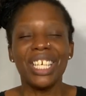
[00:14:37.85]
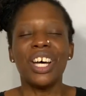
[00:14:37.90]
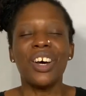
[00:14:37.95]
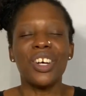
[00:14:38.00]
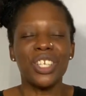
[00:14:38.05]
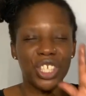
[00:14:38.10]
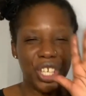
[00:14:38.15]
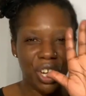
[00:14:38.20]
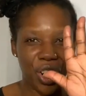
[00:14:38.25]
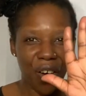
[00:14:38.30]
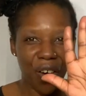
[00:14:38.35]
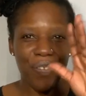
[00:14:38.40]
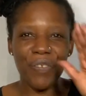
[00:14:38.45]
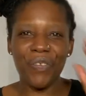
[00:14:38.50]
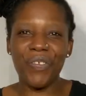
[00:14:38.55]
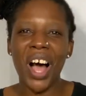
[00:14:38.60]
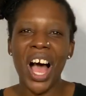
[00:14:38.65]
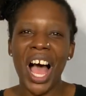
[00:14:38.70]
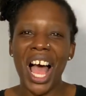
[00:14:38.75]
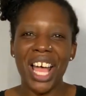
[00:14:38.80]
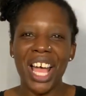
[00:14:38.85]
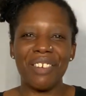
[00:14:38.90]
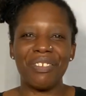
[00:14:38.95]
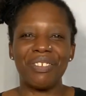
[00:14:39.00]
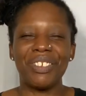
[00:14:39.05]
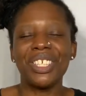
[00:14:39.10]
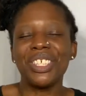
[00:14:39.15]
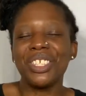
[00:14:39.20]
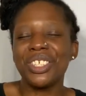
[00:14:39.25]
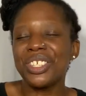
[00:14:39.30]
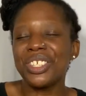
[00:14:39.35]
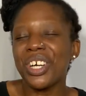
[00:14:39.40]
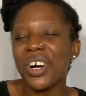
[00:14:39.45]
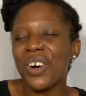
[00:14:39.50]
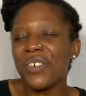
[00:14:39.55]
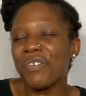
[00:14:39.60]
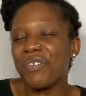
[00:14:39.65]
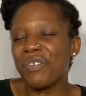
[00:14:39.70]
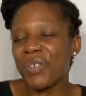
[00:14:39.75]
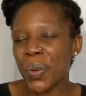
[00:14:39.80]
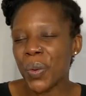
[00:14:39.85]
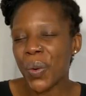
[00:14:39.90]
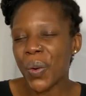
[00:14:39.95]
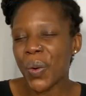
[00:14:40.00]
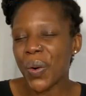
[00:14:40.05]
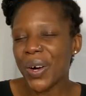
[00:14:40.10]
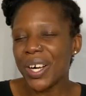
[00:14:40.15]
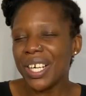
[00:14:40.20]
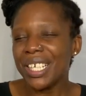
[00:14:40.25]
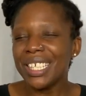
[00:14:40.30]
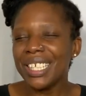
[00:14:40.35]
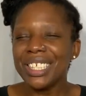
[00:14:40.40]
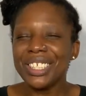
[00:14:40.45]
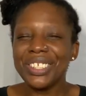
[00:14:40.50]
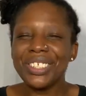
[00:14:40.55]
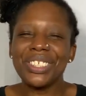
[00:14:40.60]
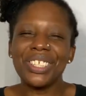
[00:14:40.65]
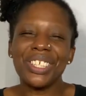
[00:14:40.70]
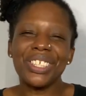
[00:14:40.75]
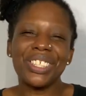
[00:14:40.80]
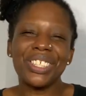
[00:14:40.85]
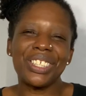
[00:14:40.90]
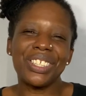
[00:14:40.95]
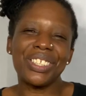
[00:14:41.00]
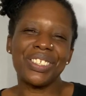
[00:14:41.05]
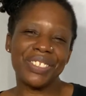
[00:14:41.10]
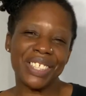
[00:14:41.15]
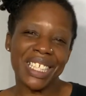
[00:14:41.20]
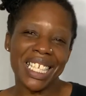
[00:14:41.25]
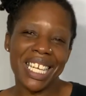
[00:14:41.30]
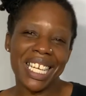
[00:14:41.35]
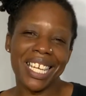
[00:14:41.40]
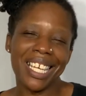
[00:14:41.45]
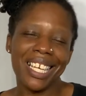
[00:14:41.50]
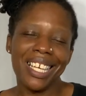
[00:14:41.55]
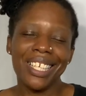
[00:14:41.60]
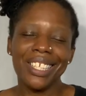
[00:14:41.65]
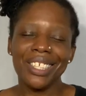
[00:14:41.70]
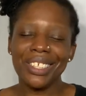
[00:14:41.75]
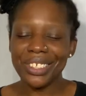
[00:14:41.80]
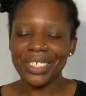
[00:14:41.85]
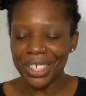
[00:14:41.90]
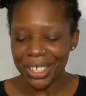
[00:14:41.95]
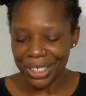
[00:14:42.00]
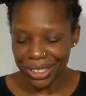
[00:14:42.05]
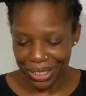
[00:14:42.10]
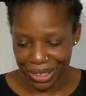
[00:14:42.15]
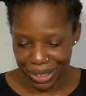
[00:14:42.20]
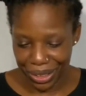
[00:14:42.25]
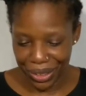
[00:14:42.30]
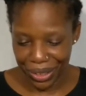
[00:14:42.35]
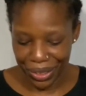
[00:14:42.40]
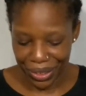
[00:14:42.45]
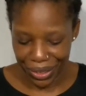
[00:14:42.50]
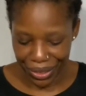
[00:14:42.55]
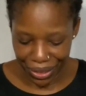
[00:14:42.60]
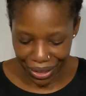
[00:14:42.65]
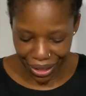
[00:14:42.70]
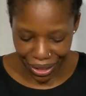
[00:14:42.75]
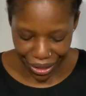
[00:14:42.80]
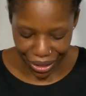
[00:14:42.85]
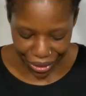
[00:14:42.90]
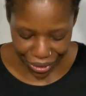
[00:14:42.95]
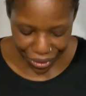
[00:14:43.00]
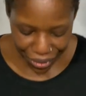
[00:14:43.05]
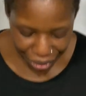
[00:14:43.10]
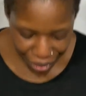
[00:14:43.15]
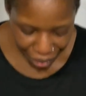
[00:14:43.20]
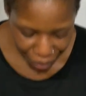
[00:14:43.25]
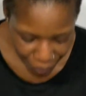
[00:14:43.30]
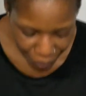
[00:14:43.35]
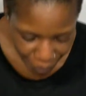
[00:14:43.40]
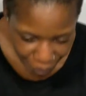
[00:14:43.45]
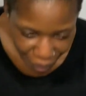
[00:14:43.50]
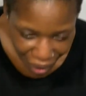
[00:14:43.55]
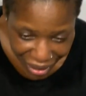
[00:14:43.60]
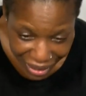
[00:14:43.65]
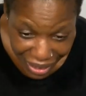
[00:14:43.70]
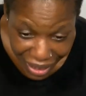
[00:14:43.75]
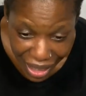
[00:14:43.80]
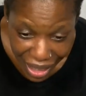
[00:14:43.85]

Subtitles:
You got 5, you got 4, you got 3, you got 2, you got 1.